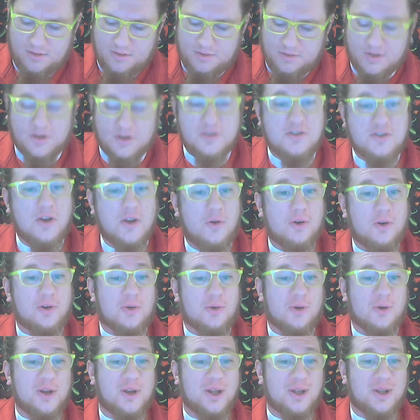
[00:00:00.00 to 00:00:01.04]
There's no
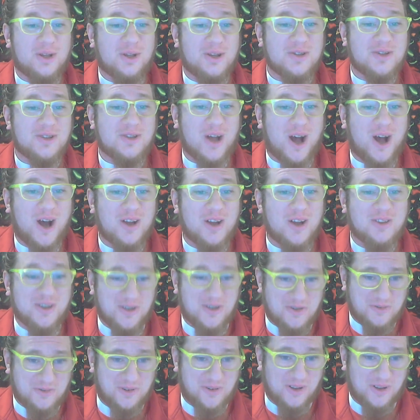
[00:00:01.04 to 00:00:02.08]
ingredient list on
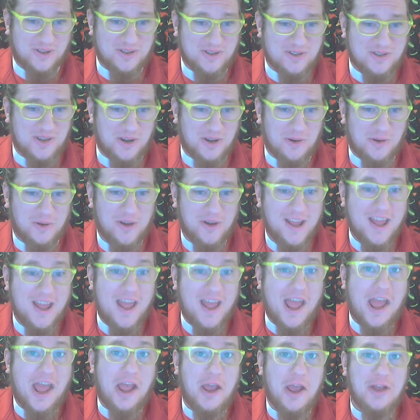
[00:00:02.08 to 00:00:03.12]
this one, so
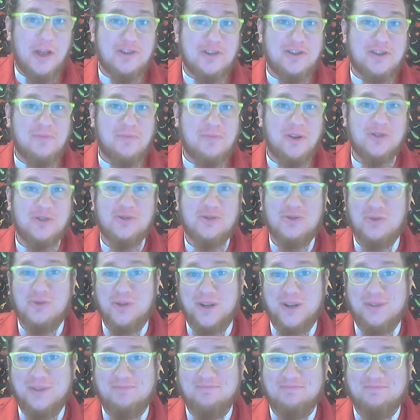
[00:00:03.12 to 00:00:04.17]
it's a
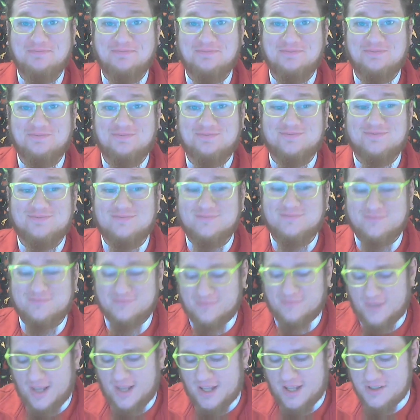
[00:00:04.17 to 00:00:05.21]
mystery.
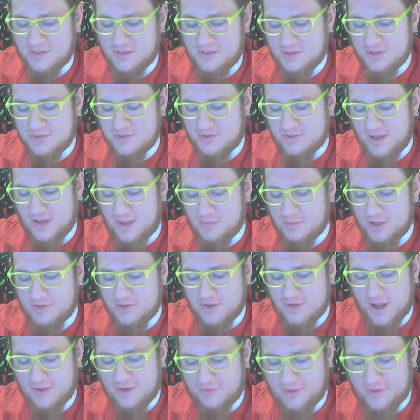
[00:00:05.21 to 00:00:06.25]
It's a mystery I'm gonna
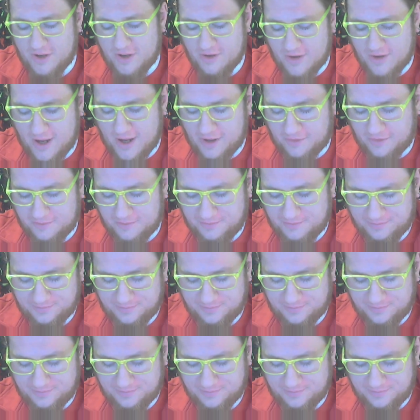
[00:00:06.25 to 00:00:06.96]
try to figure out.